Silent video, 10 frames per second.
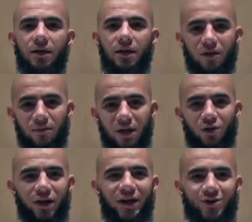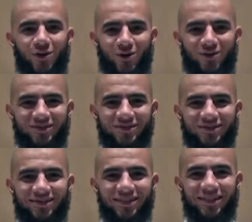it could make your hair grow.
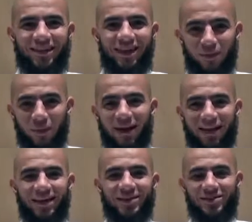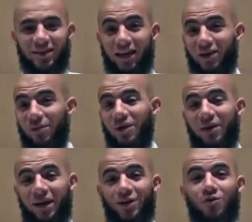In my case, it could make
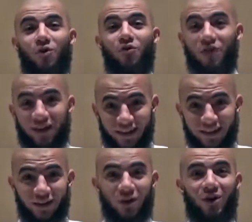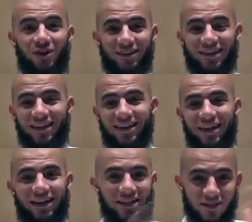my hair grow very long.
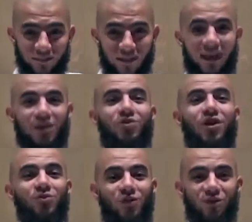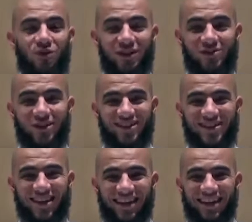And that's something I try to avoid, as you can
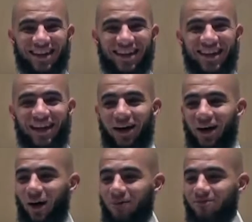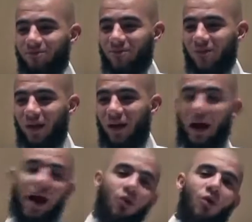see. I
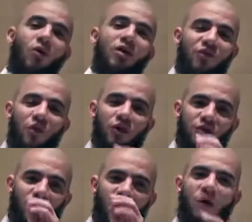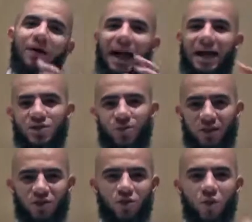will only focus on one
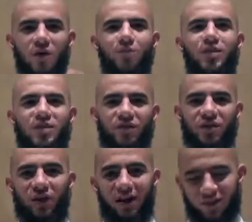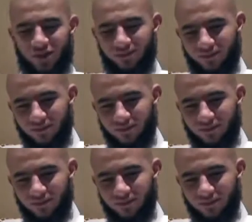aspect, just one piece of advice.